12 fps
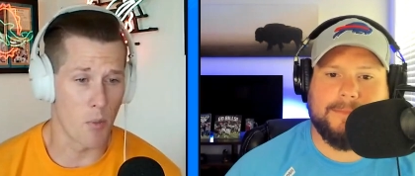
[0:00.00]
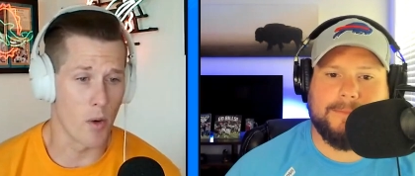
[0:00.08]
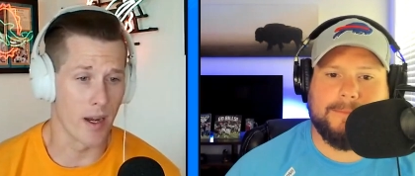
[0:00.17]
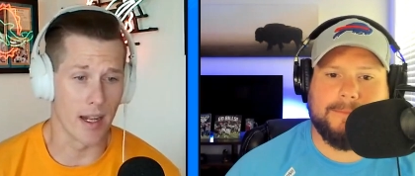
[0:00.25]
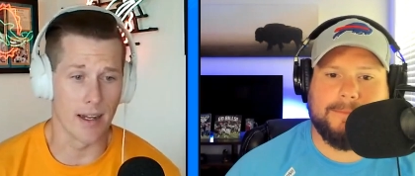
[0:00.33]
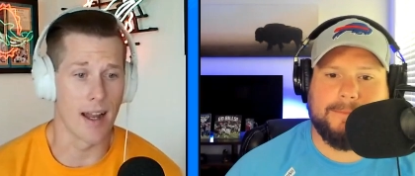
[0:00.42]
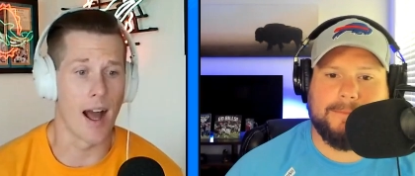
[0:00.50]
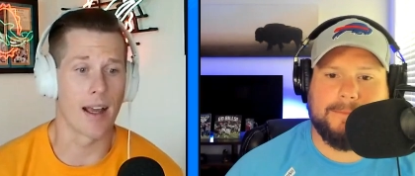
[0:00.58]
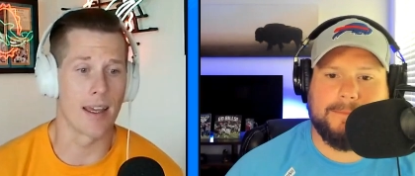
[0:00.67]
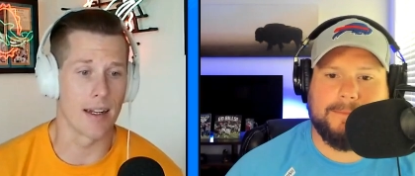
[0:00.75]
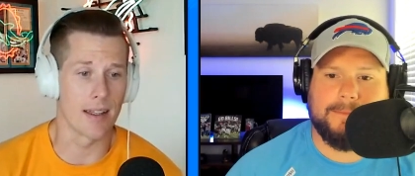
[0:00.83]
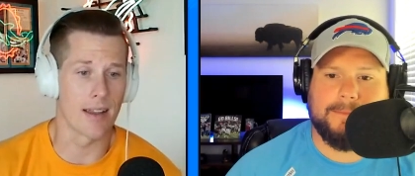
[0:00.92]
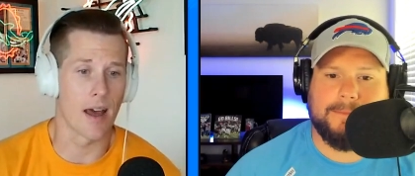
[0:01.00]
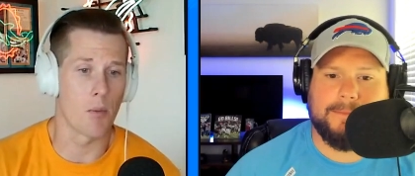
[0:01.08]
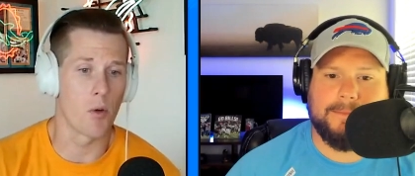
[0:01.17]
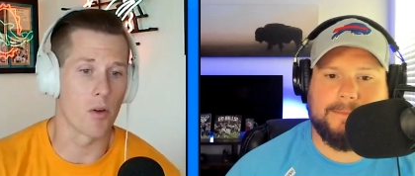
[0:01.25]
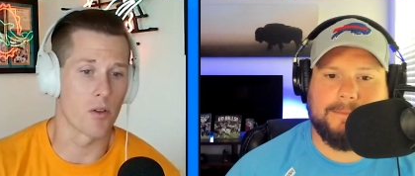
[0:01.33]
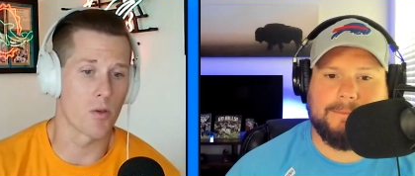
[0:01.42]
Speaker 1: point and not getting to
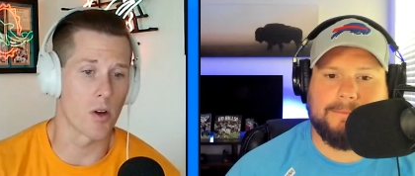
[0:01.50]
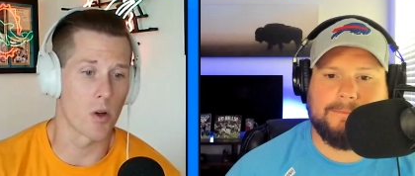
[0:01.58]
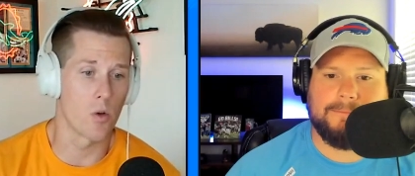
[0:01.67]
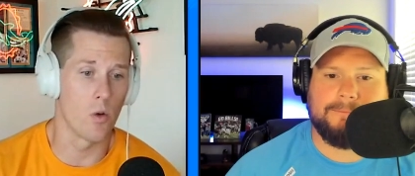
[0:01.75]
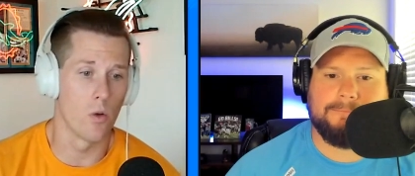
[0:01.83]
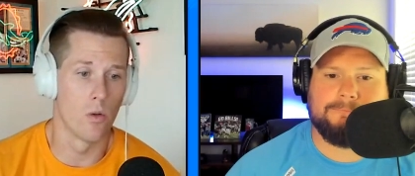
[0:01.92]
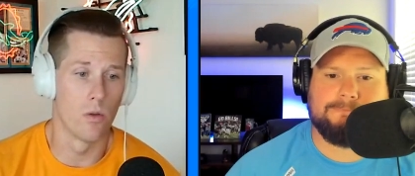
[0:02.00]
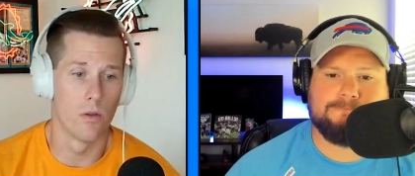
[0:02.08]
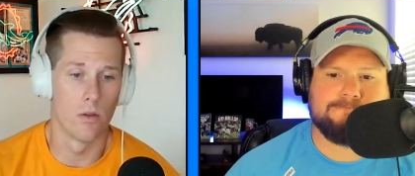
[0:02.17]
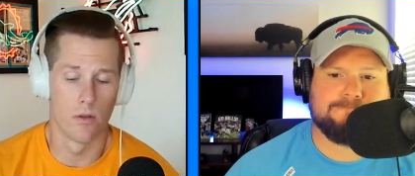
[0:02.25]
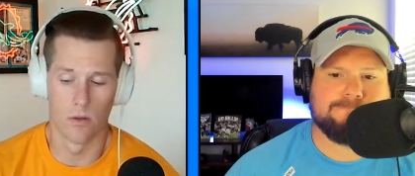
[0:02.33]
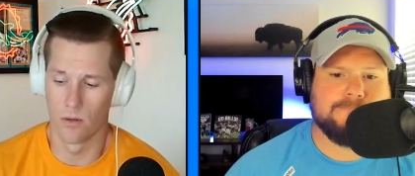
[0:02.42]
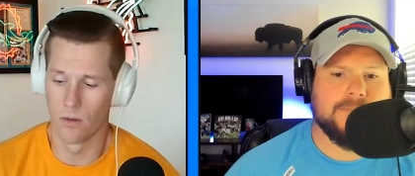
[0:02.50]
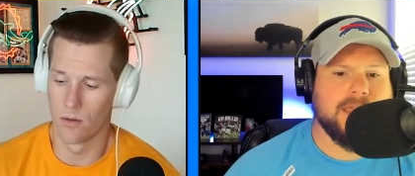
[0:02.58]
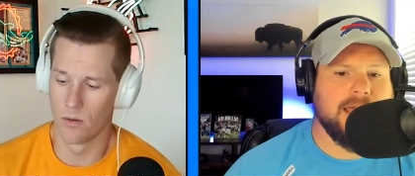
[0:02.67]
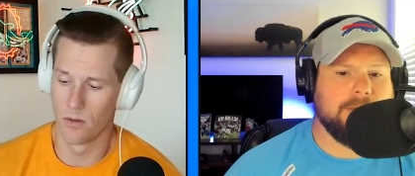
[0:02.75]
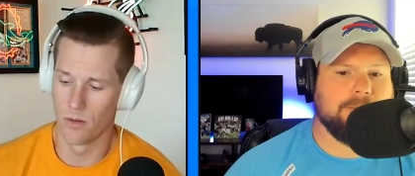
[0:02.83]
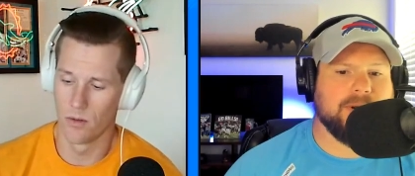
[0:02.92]
that point is very cool.
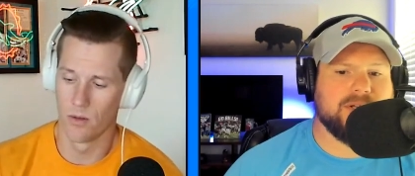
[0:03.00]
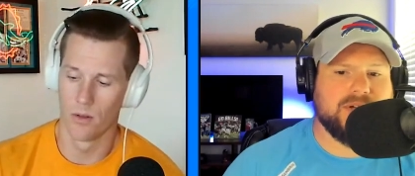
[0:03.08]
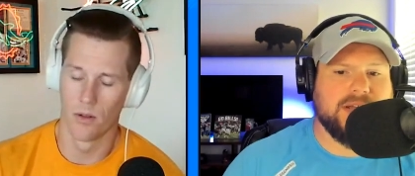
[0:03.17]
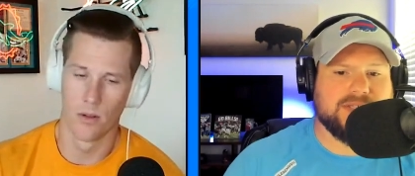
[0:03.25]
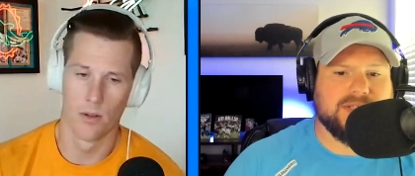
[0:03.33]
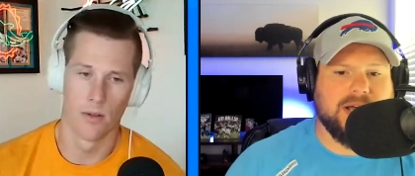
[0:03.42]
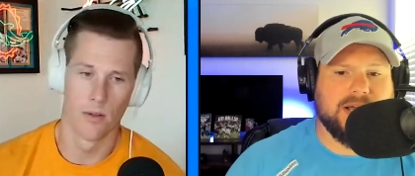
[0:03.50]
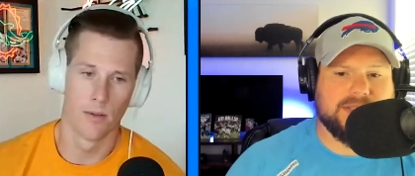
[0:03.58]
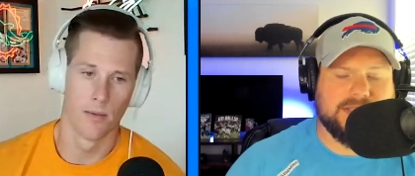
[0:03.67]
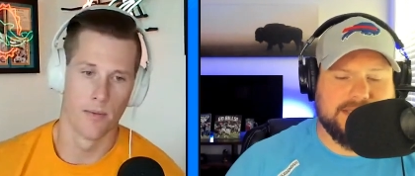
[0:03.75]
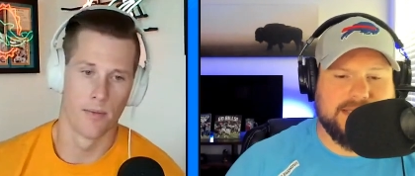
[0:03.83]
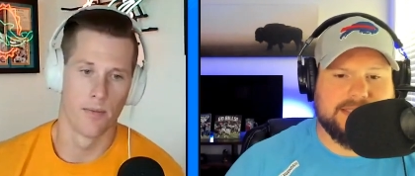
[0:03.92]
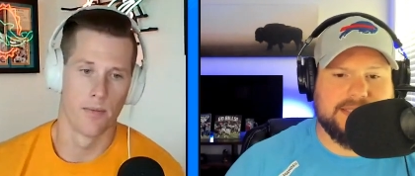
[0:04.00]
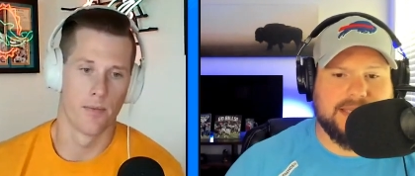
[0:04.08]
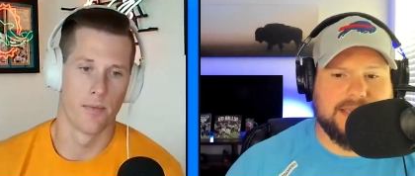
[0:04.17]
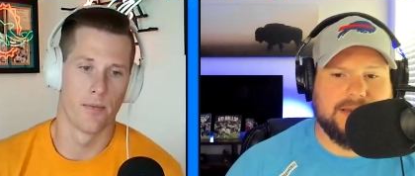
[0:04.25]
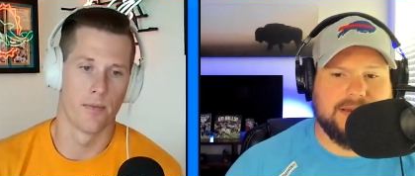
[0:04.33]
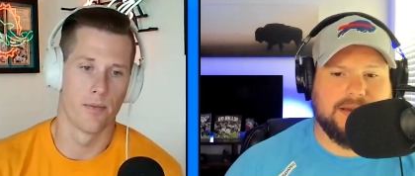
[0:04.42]
Speaker 2: I'm pretty sure I saw a
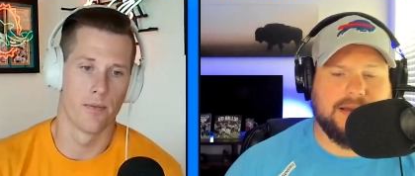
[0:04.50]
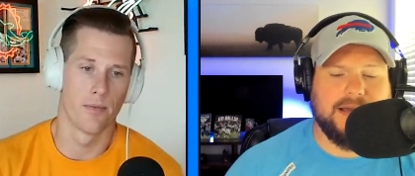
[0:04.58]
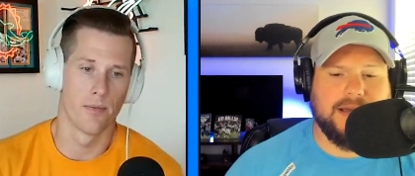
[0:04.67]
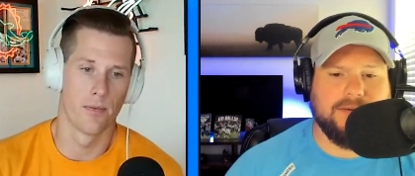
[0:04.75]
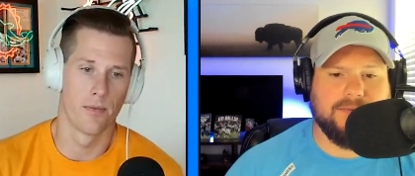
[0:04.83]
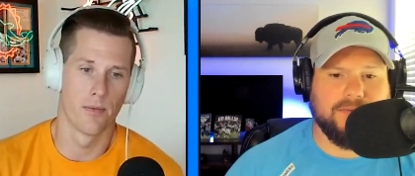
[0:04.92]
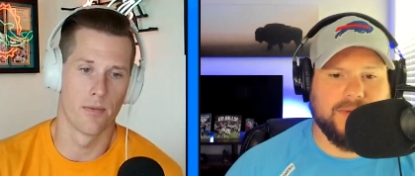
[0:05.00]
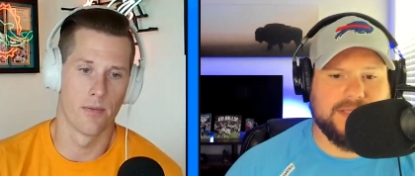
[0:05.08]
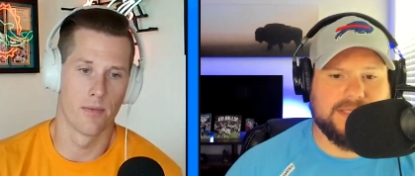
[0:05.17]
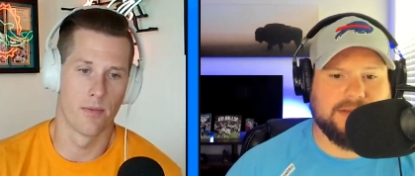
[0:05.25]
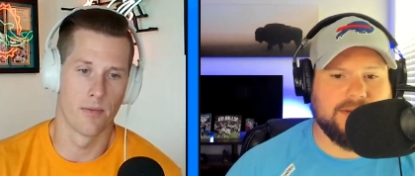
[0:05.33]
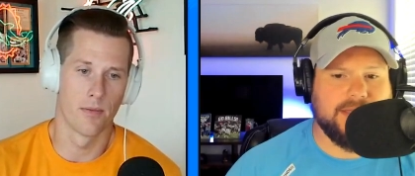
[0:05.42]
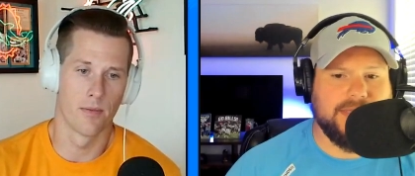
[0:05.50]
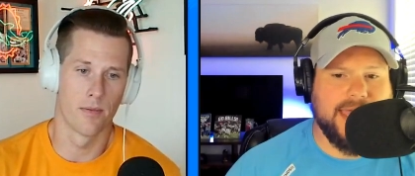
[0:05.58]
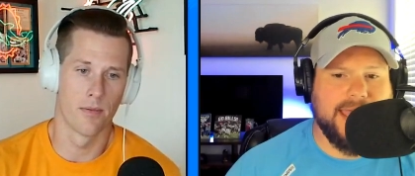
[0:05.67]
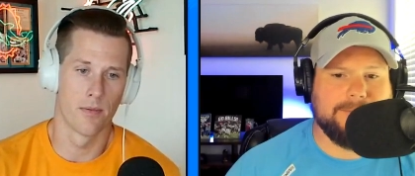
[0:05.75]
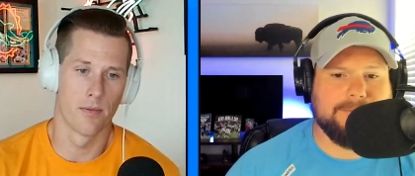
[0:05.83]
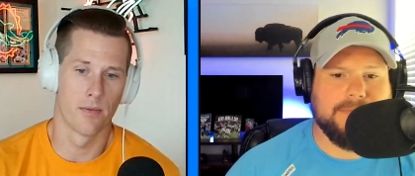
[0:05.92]
statistic uh, recently
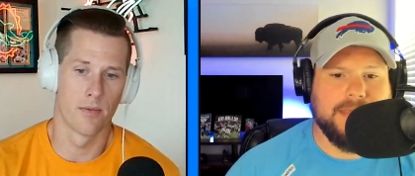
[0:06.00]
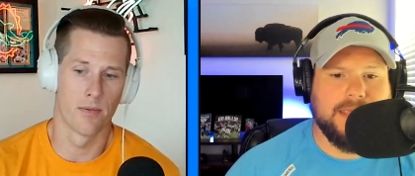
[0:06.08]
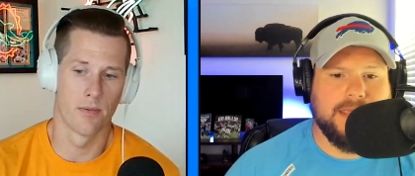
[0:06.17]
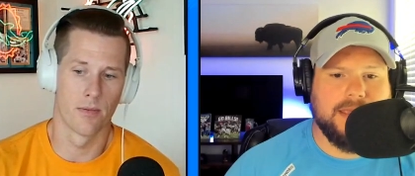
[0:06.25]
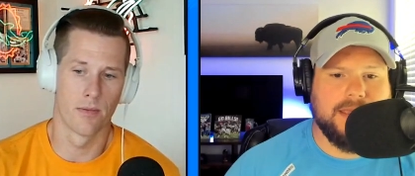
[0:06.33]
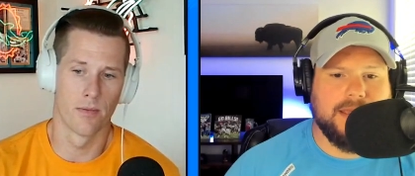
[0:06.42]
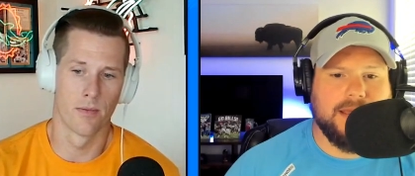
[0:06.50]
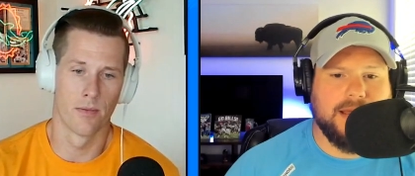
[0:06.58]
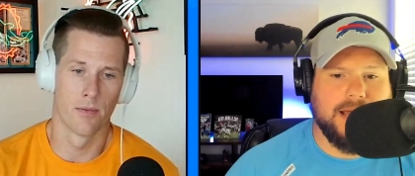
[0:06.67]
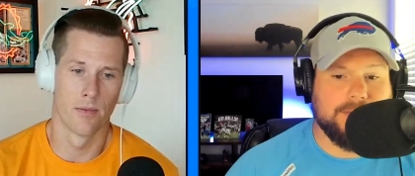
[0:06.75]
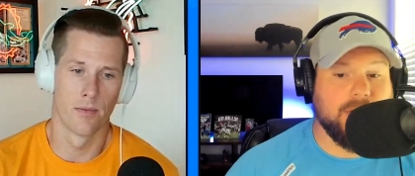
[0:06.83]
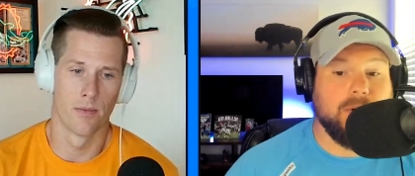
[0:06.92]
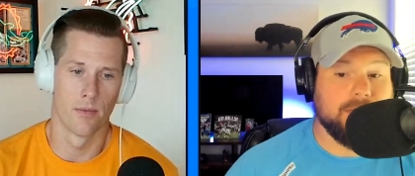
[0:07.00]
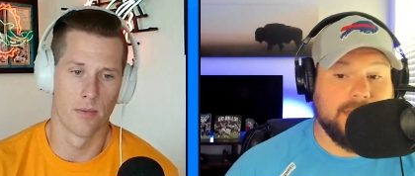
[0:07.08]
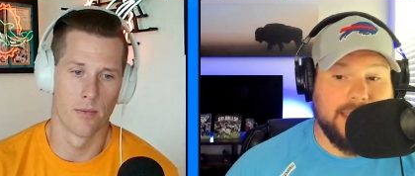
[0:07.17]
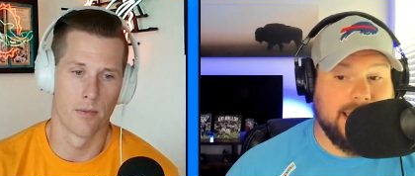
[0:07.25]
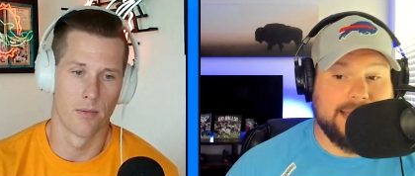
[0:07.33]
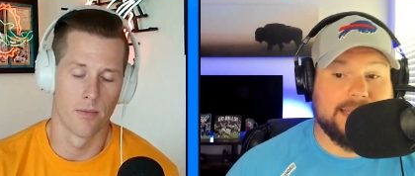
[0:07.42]
that, um, no,
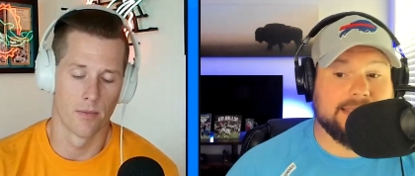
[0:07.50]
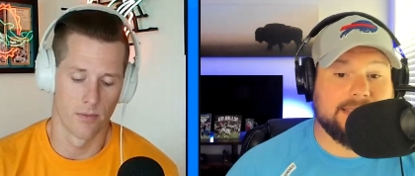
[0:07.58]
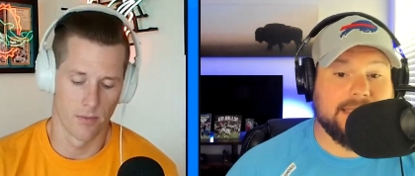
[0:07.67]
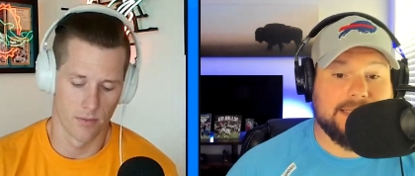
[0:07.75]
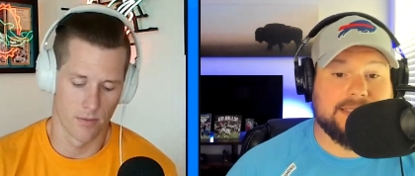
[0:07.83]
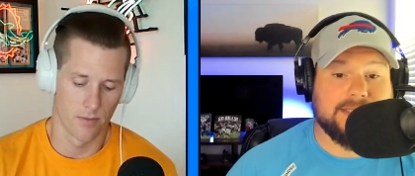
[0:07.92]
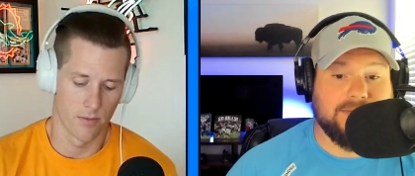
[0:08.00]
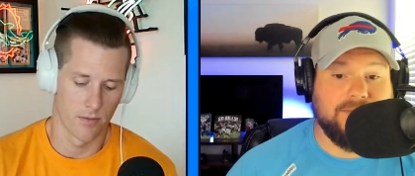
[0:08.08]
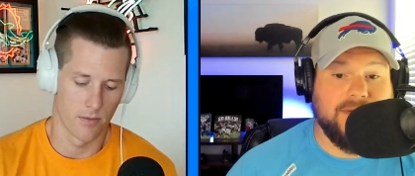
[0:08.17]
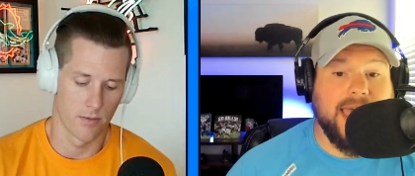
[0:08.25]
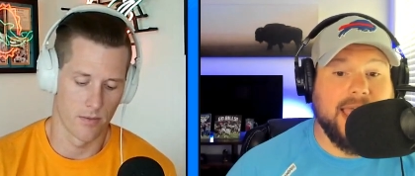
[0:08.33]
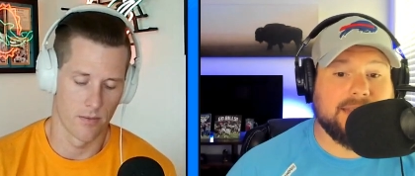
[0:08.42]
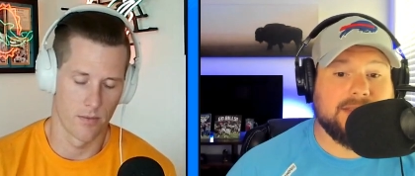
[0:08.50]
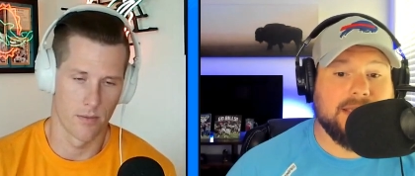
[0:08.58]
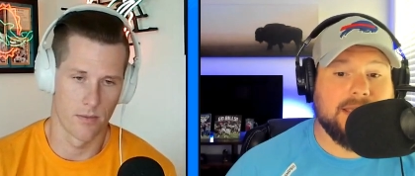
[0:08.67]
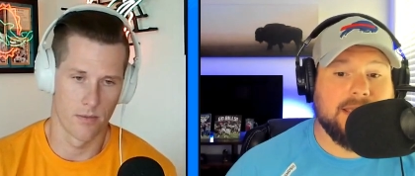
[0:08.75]
I didn't see. This is a fact